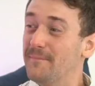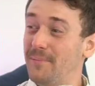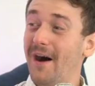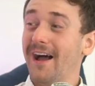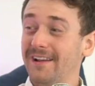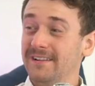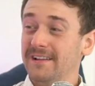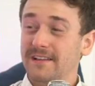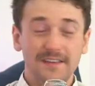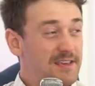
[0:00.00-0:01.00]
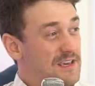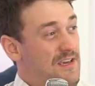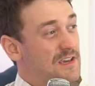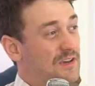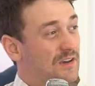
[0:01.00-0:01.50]
But
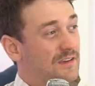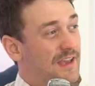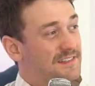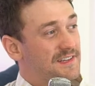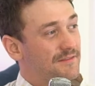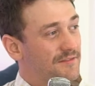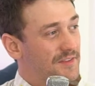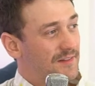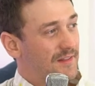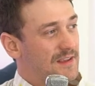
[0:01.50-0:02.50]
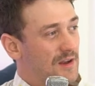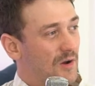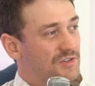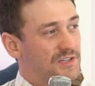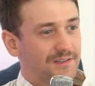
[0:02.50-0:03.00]
he gets in for the you
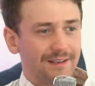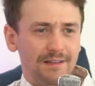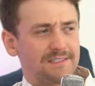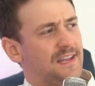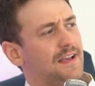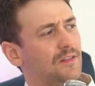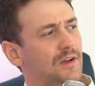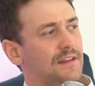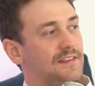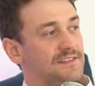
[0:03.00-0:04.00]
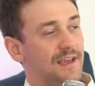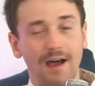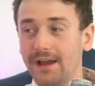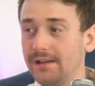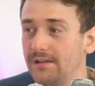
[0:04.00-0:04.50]
know she's like let's take a look at this
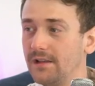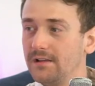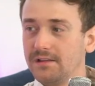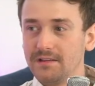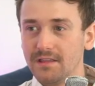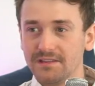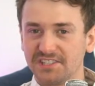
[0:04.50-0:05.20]
guy you know, this